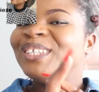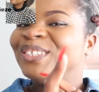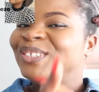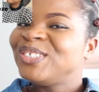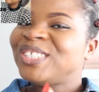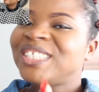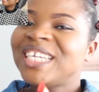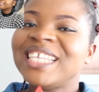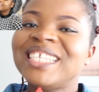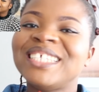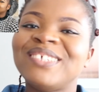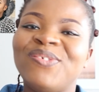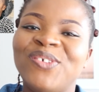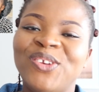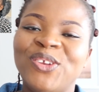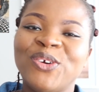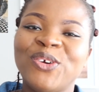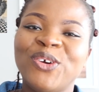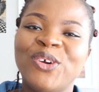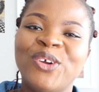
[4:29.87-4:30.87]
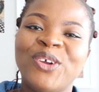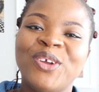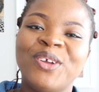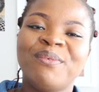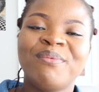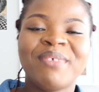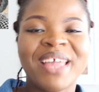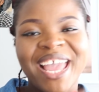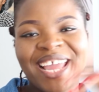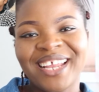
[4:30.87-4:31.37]
Do share this video
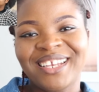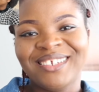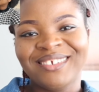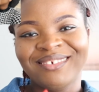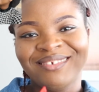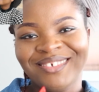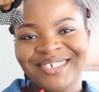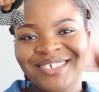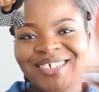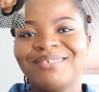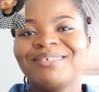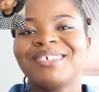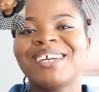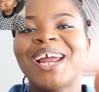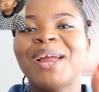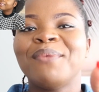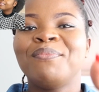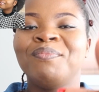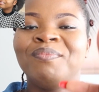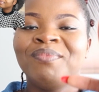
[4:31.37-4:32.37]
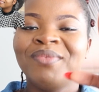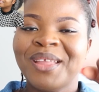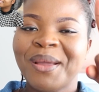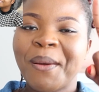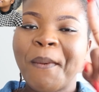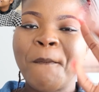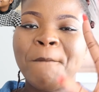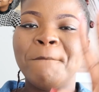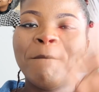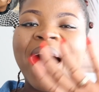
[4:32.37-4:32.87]
and subscribe.
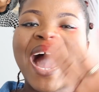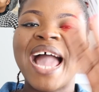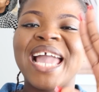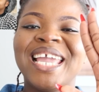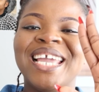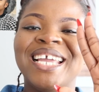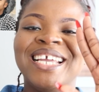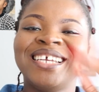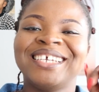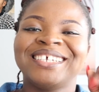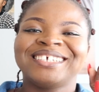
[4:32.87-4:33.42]
Bye.